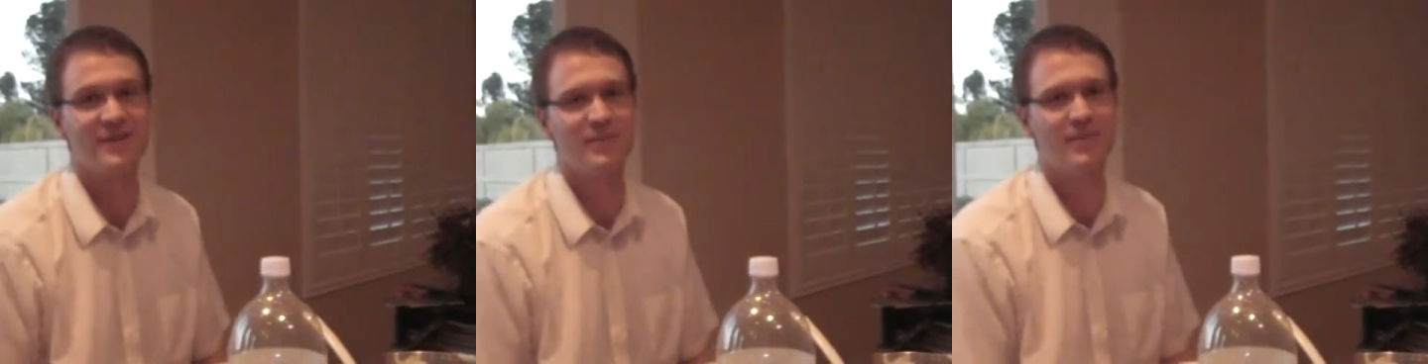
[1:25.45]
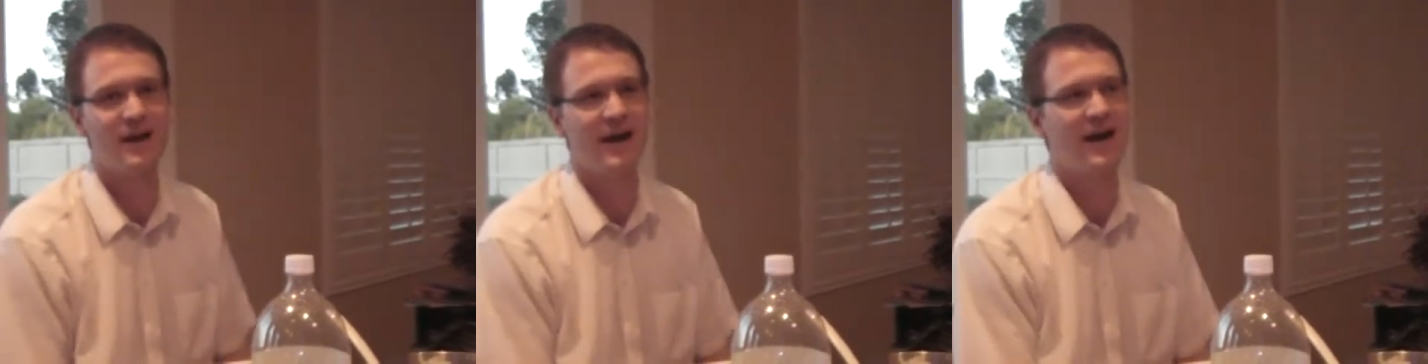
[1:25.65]

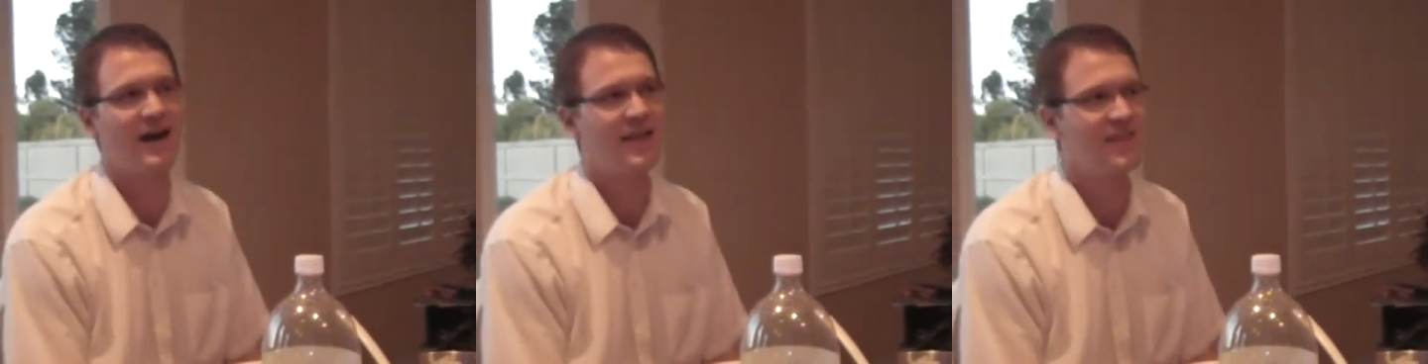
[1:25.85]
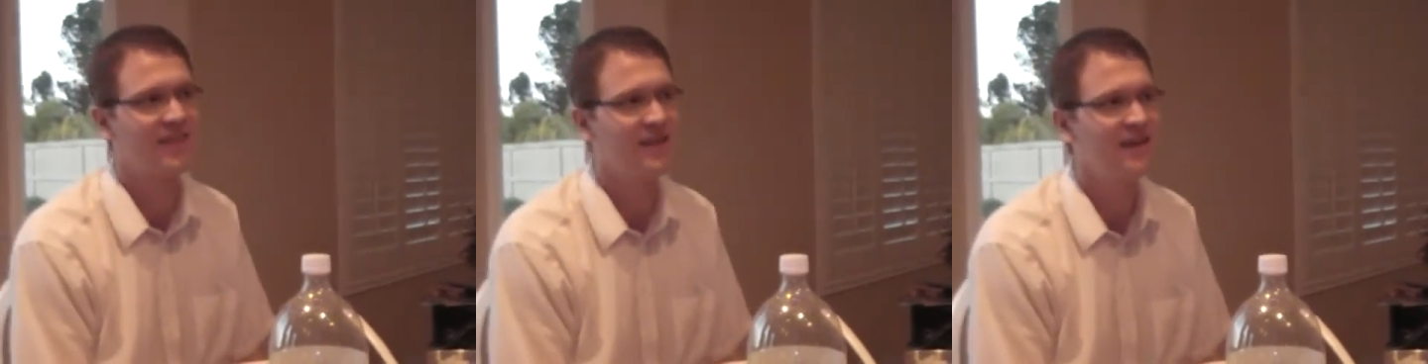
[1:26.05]
the
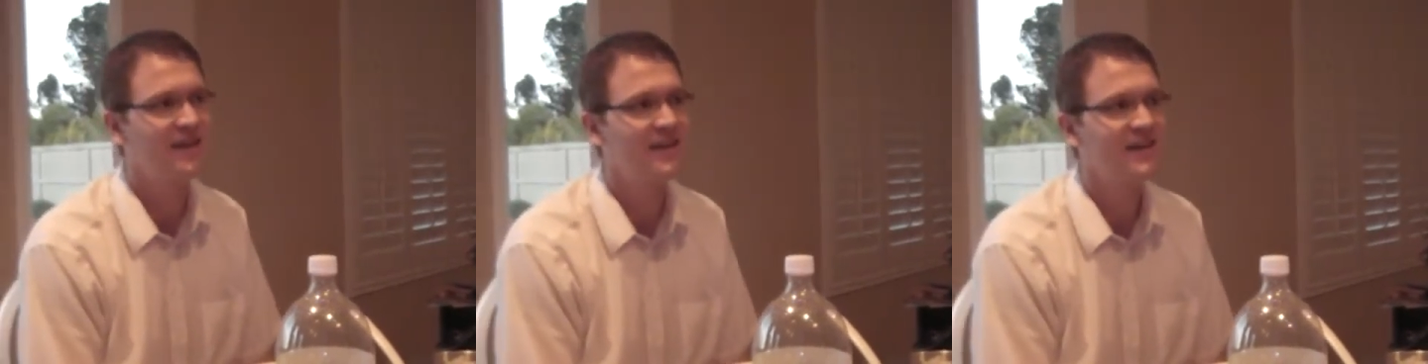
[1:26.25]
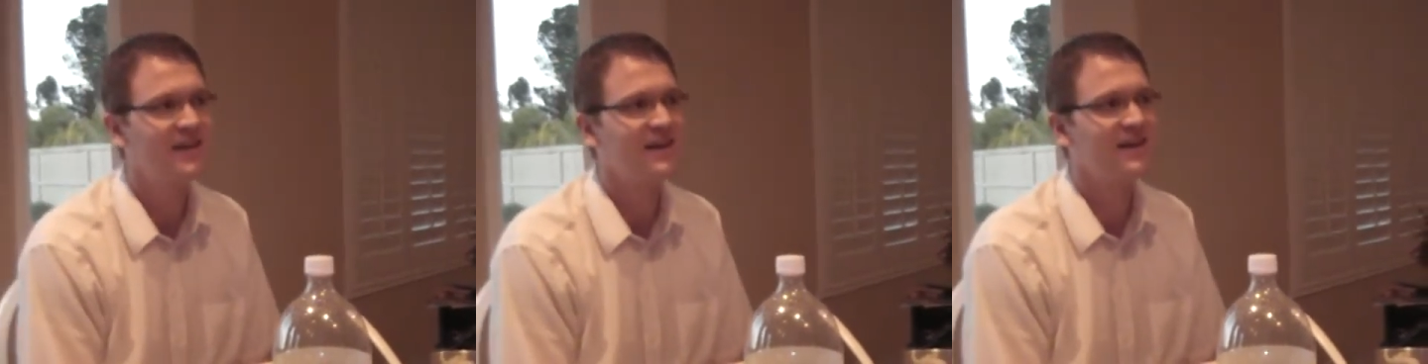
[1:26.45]
path.
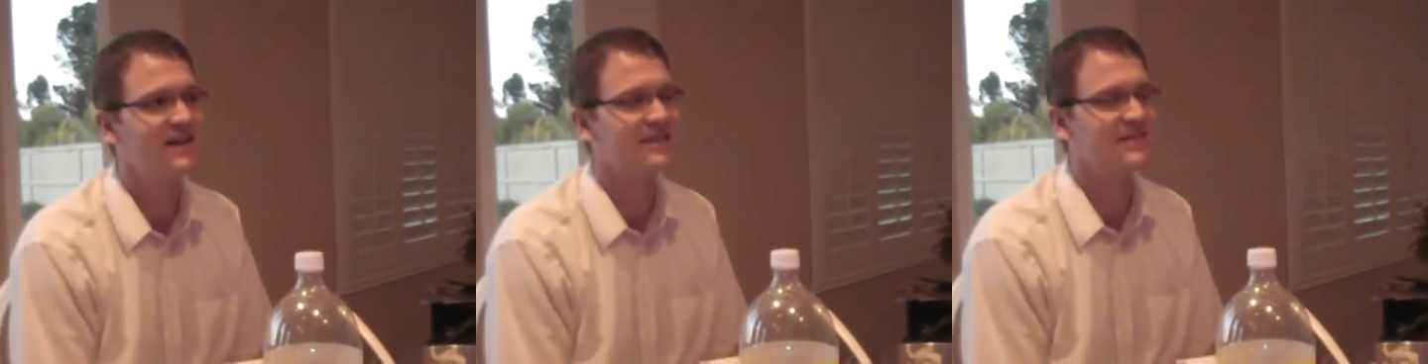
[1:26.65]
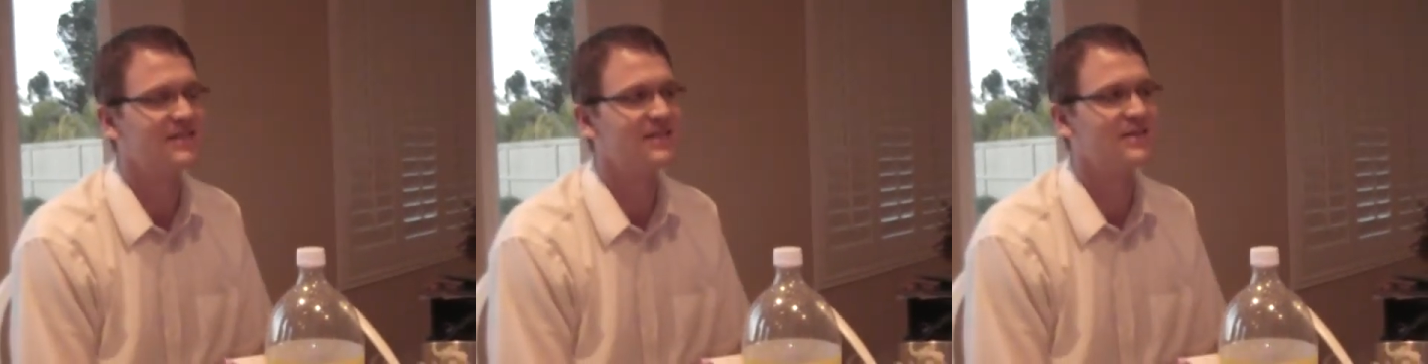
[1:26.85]

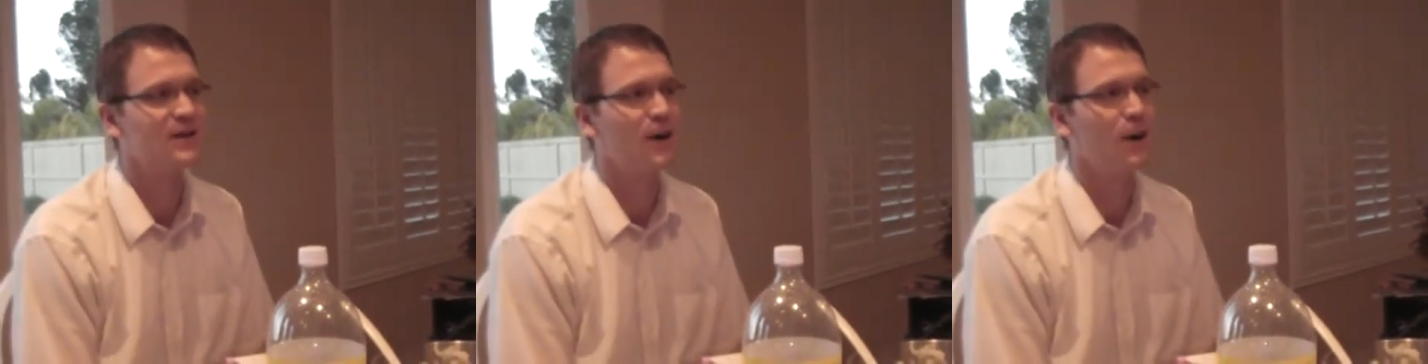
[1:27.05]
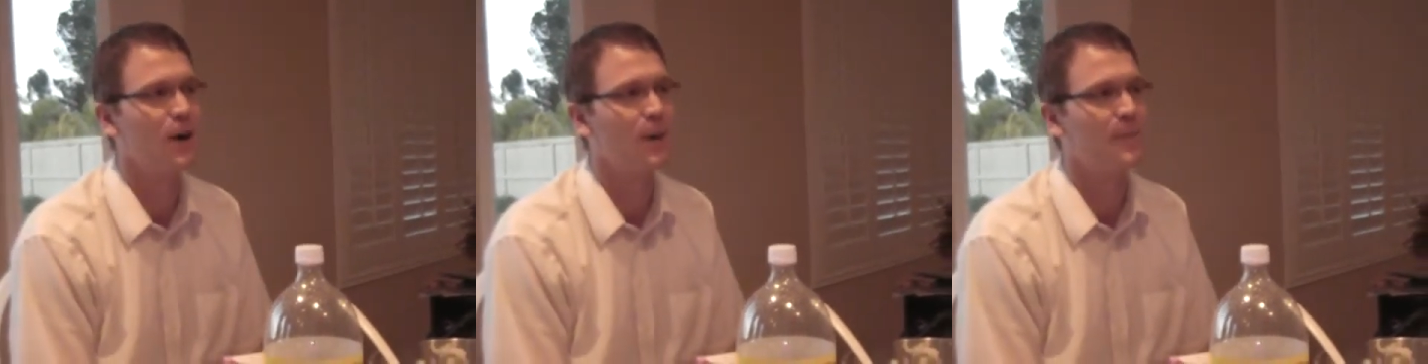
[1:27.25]
And
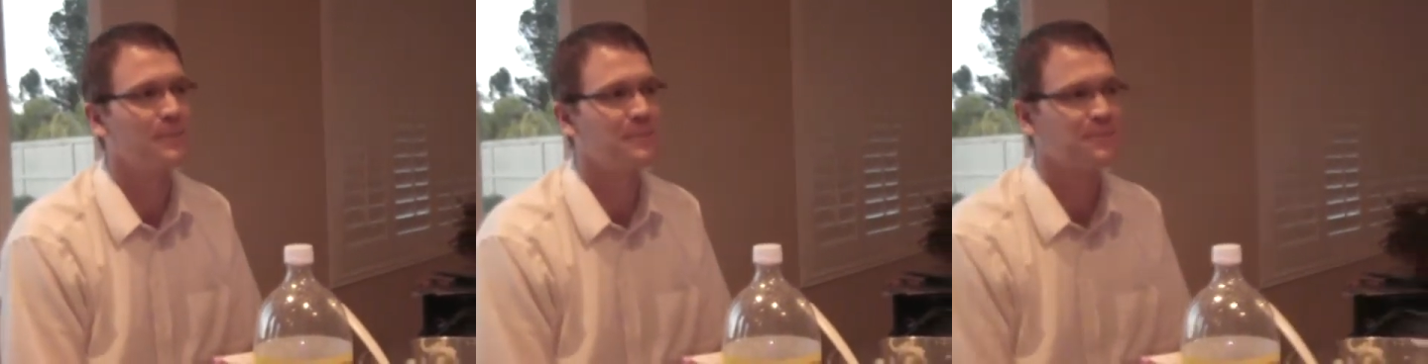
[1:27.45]
so